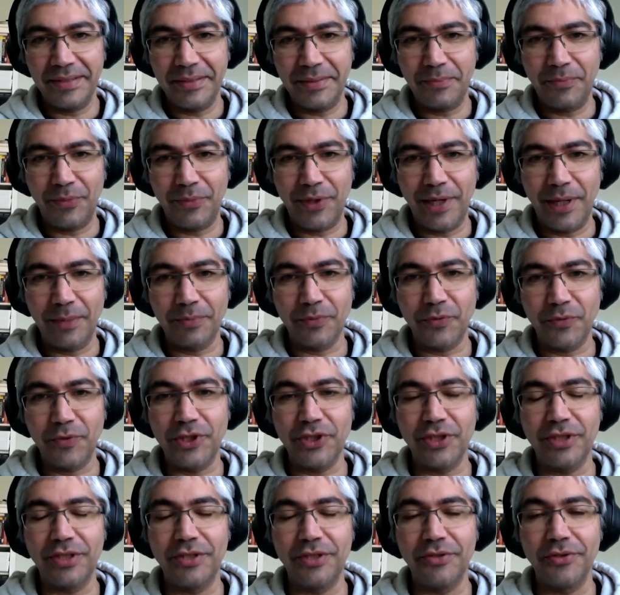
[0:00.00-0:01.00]
Perhaps we
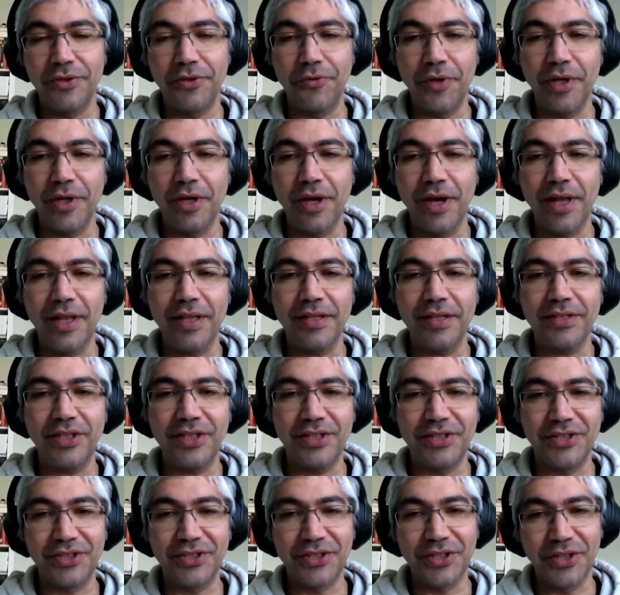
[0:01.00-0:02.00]
should do a reality
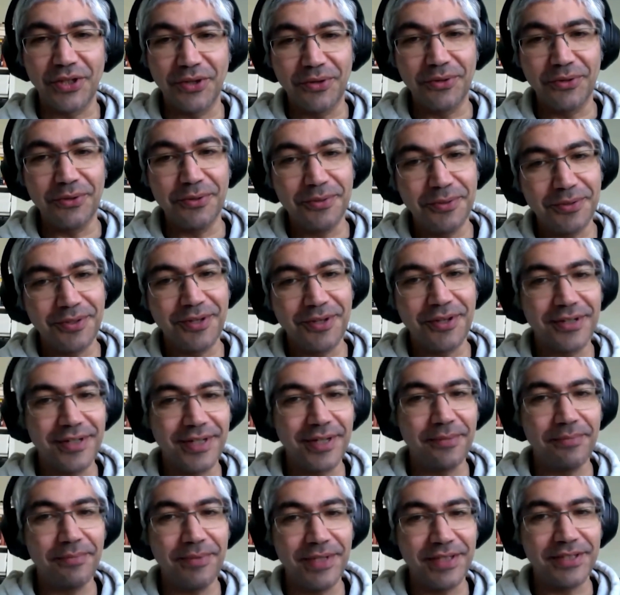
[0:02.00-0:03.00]
show on
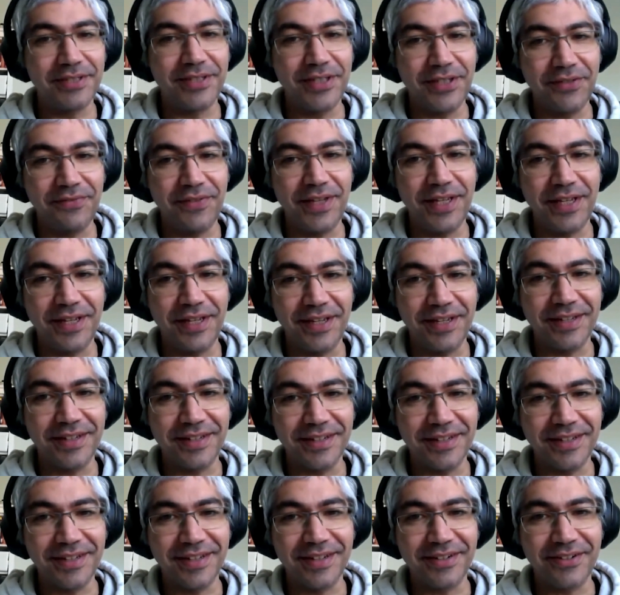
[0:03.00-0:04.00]
Debian TV
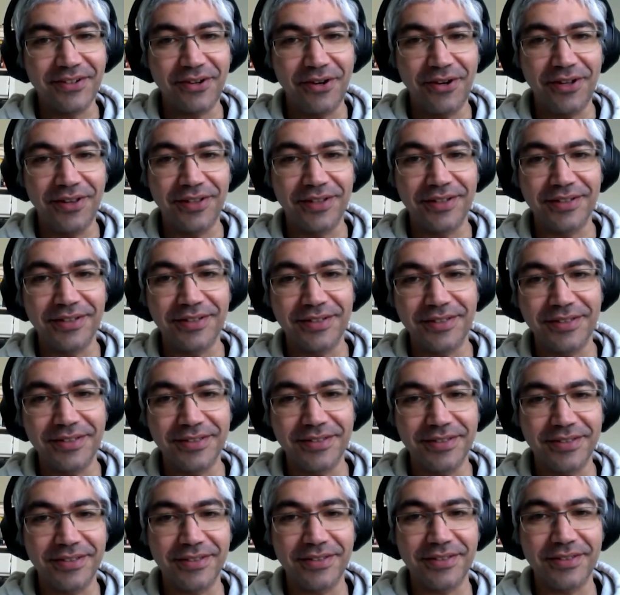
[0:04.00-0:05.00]
and call it
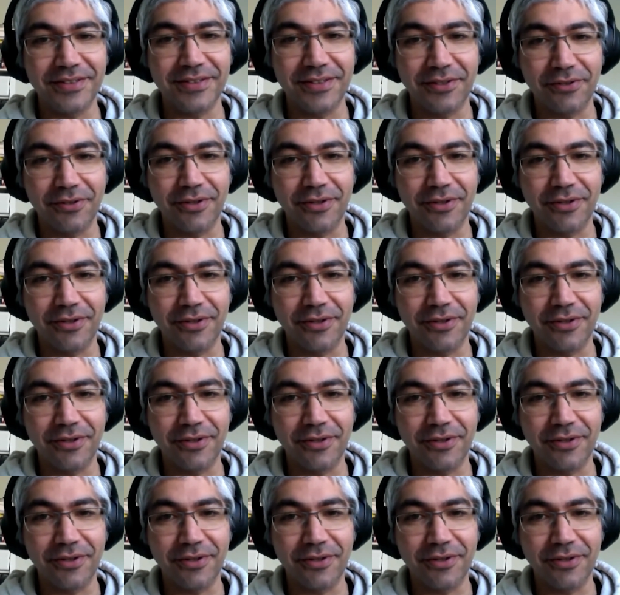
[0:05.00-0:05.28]
This Is Our